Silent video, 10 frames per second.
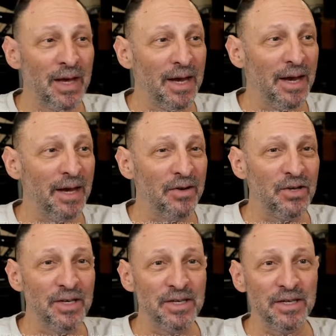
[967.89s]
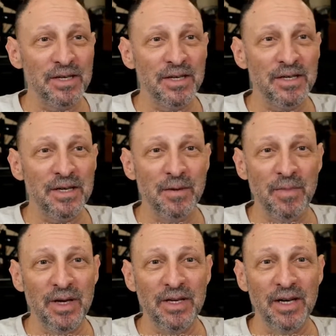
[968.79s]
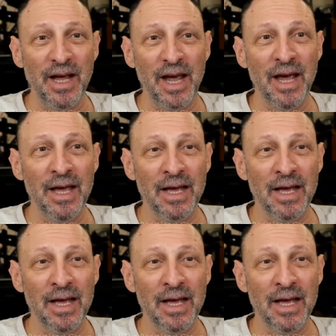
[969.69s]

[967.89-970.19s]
and she's assisting me today.